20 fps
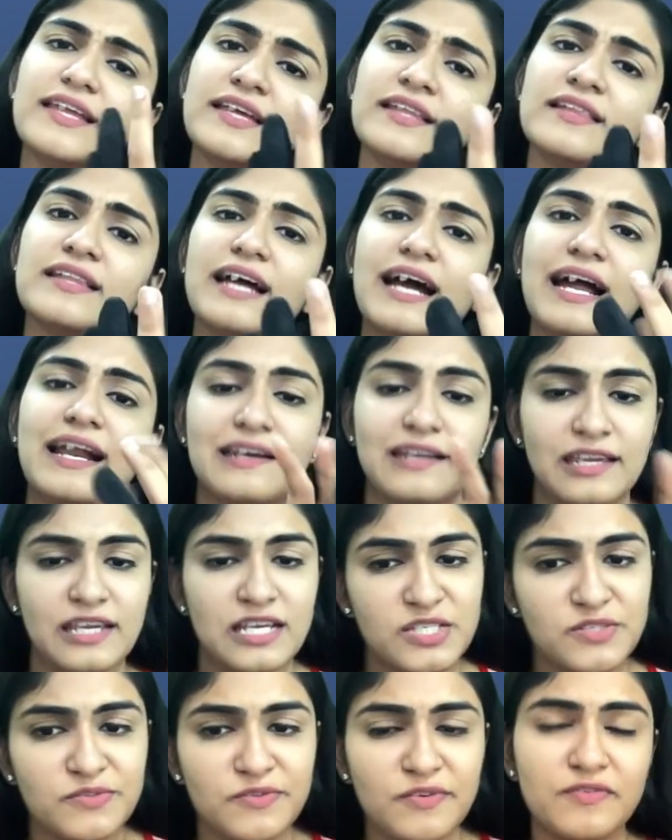In that
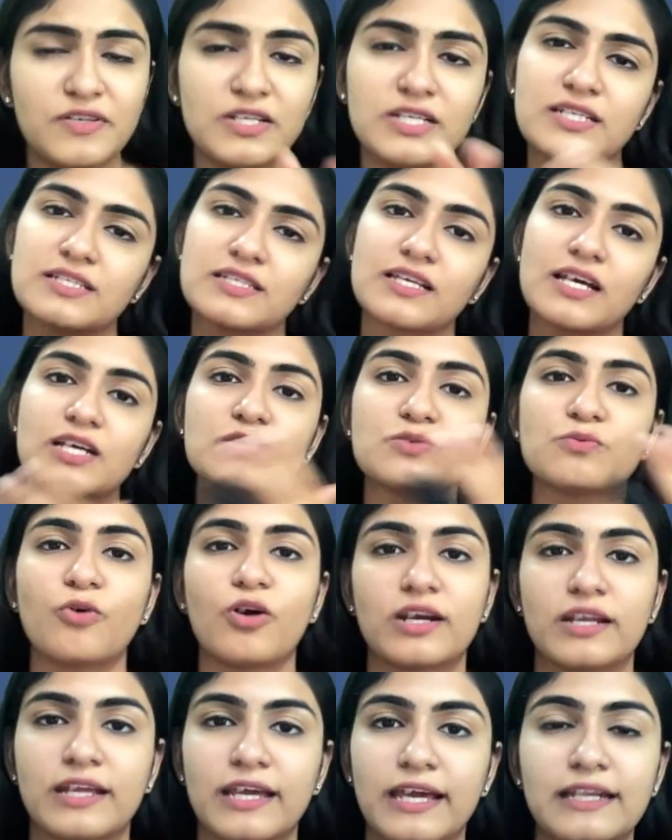case, we will discuss
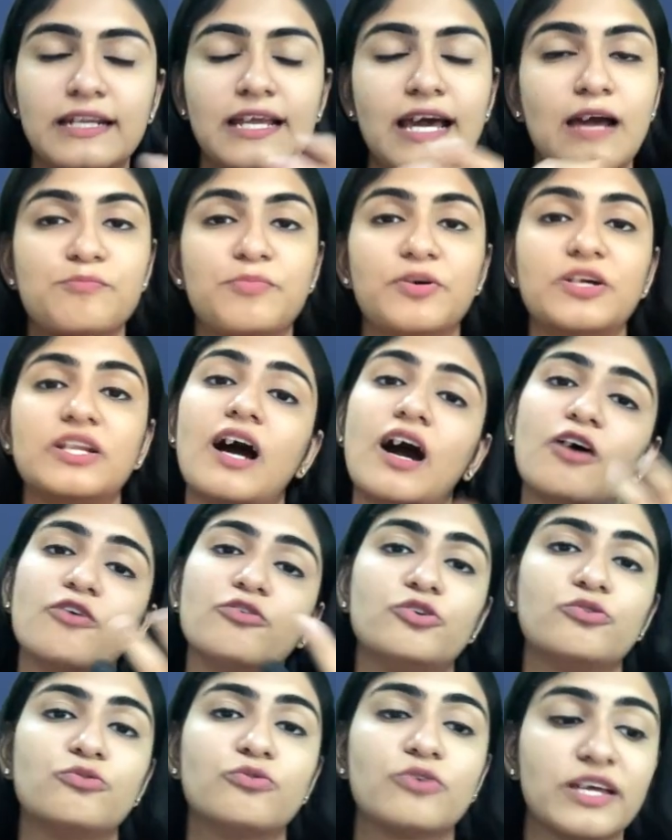what can happen, how
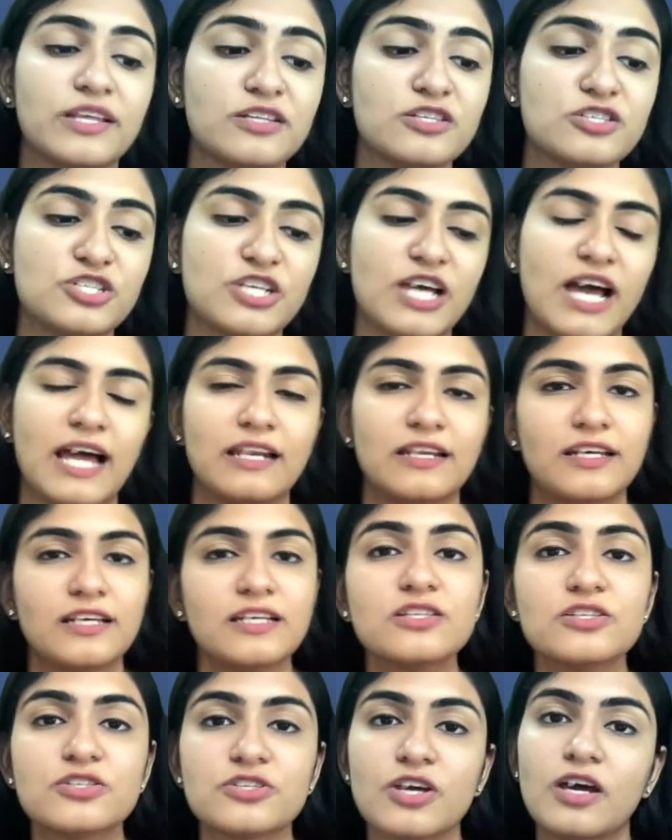you can
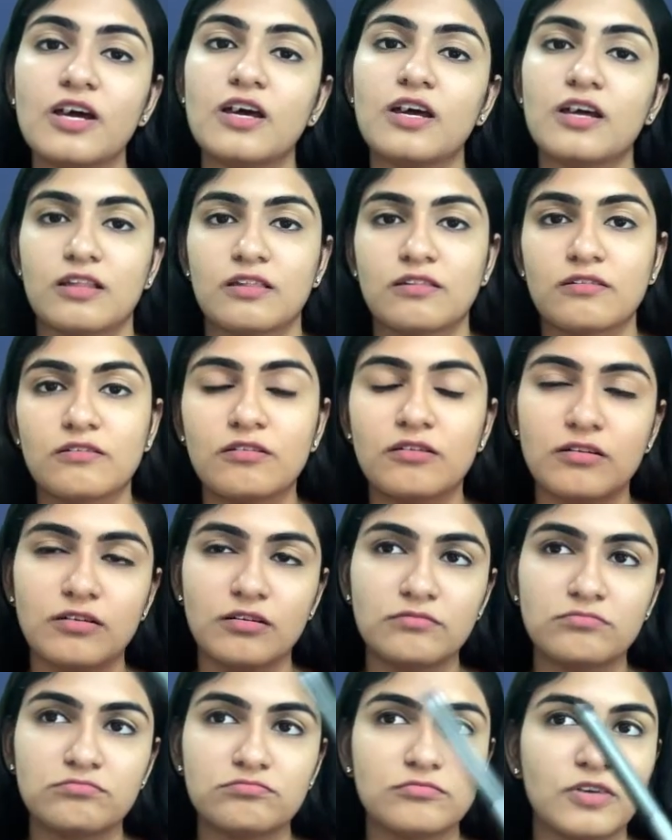challenge
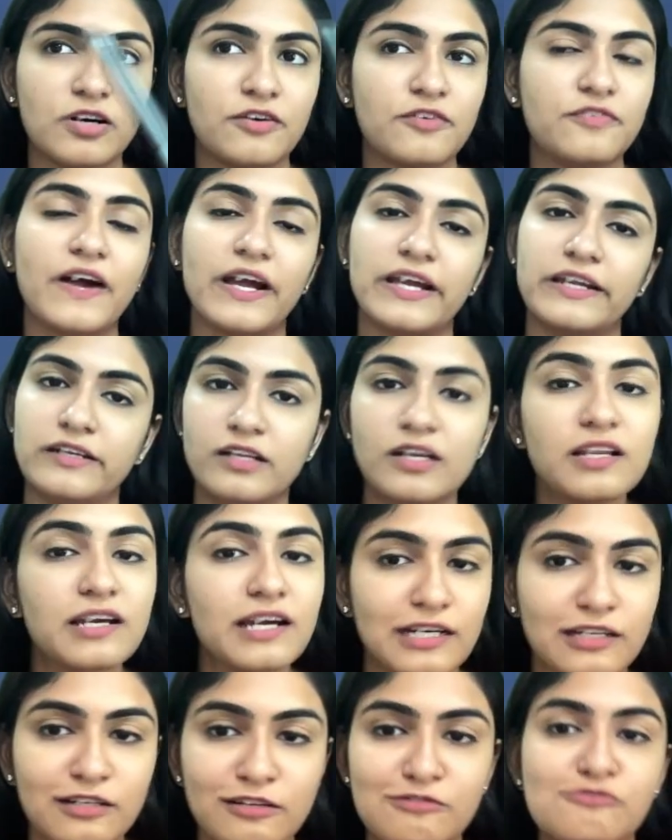the final
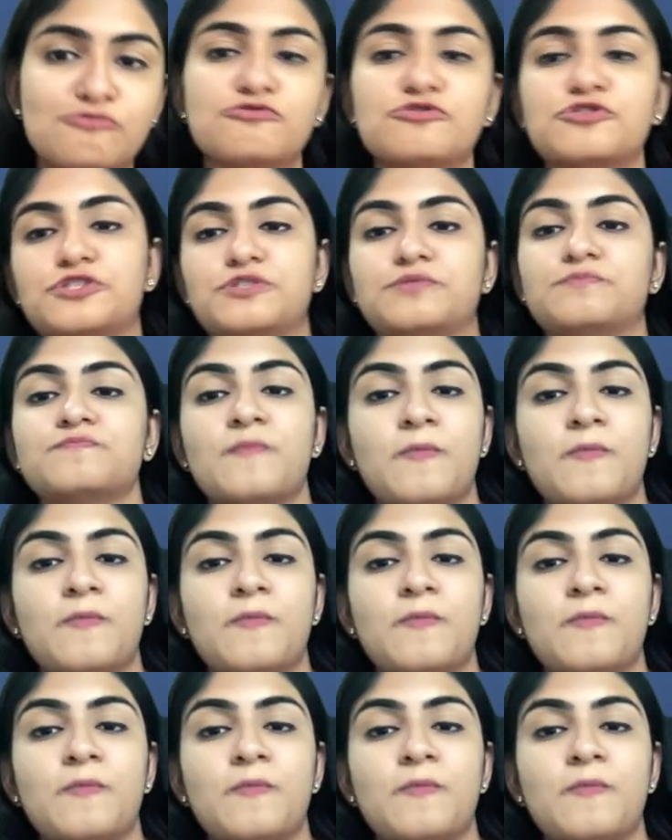conclusion.